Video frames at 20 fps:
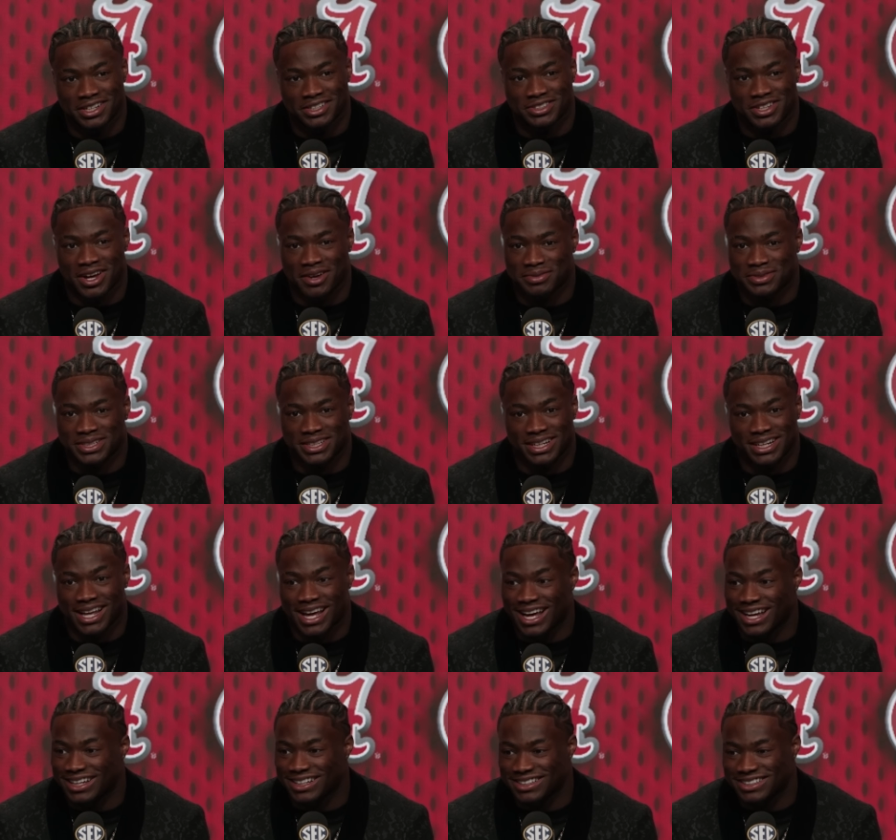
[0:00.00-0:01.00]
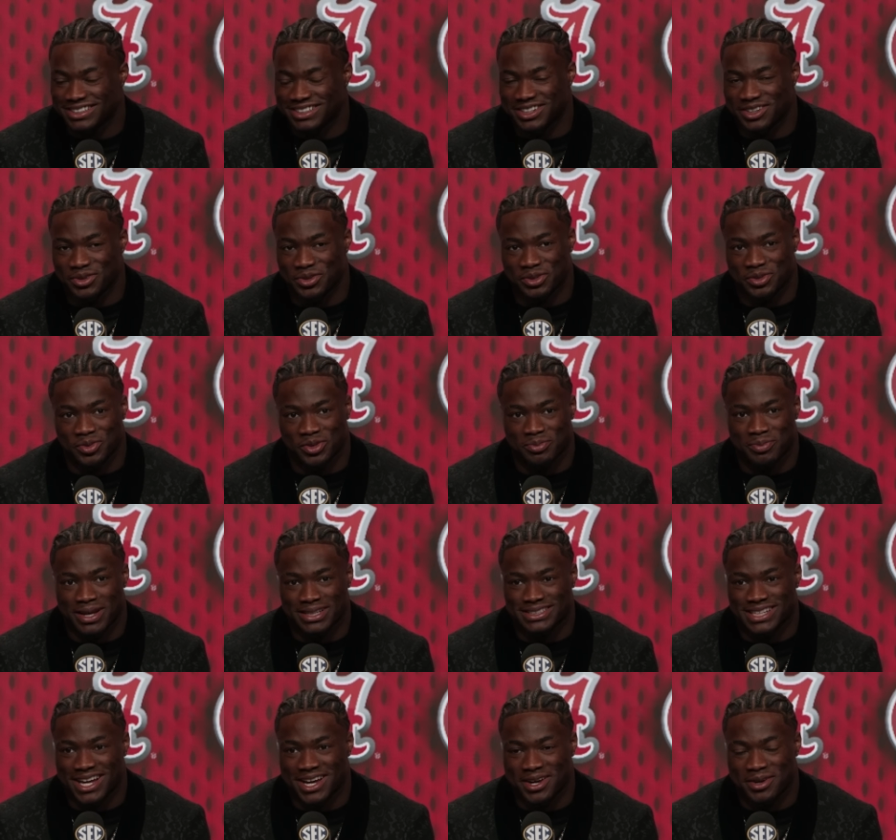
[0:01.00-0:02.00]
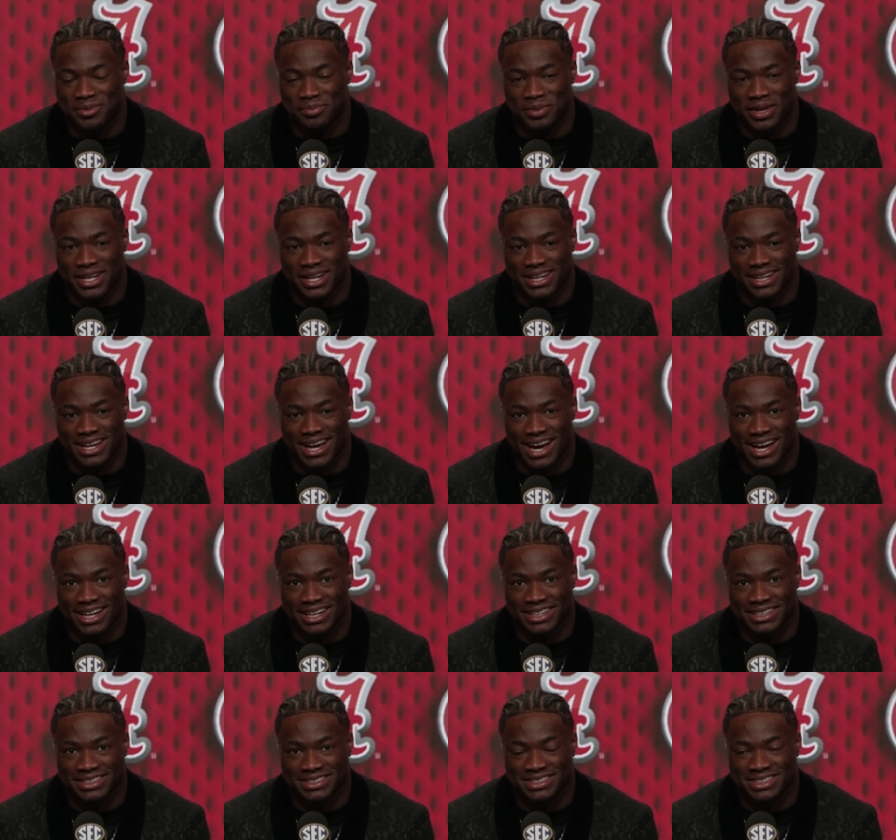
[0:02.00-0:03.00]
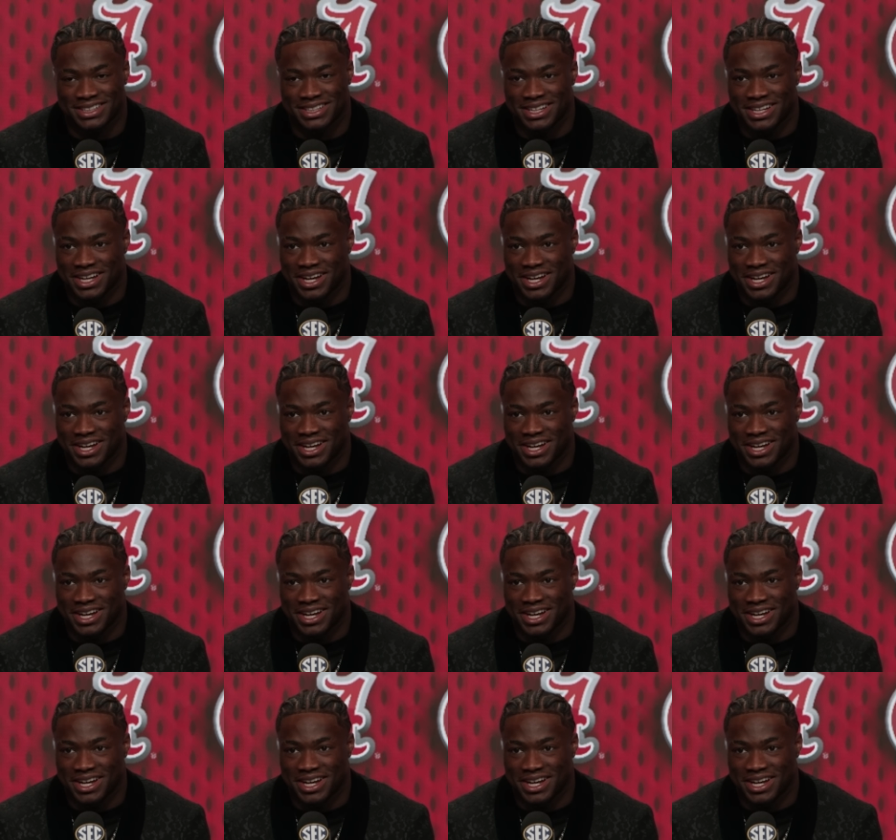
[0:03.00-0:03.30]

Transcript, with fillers: So I've seen a lot, you know, with, with my time being in college.